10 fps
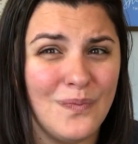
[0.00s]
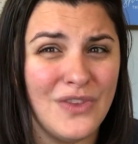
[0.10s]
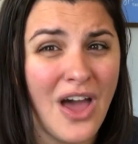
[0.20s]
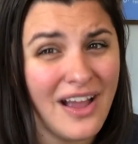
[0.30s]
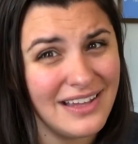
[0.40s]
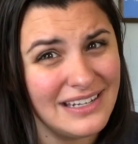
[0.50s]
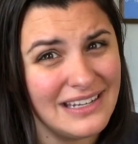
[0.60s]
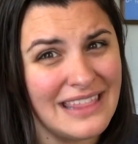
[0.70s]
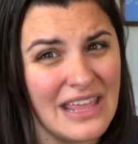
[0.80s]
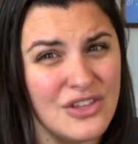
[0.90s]
not gonna,
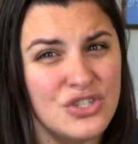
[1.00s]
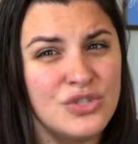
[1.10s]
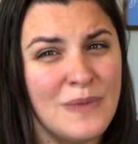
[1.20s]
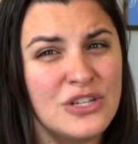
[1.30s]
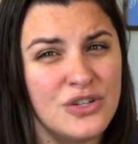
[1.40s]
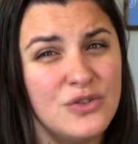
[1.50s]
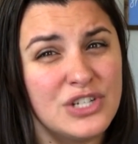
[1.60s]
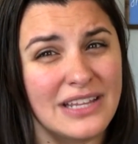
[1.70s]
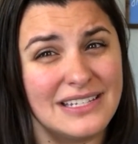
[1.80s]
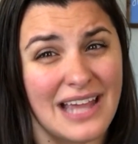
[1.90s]
they make sure you
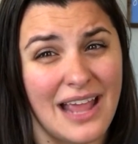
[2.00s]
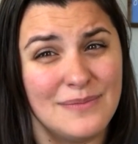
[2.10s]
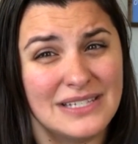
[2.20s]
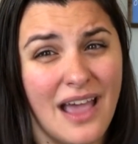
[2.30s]
check the times